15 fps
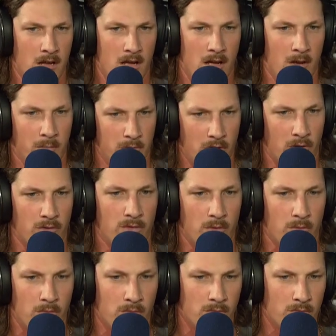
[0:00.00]

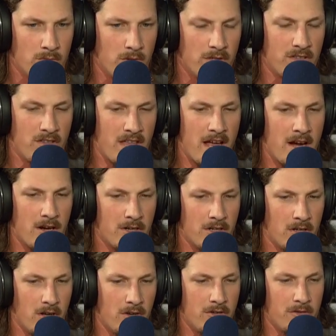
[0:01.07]
so it's there,
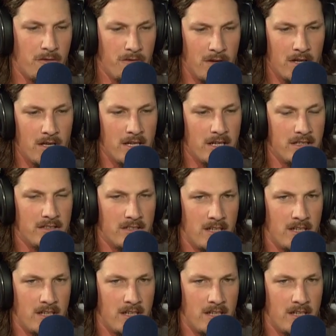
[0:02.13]
and you feel it. It's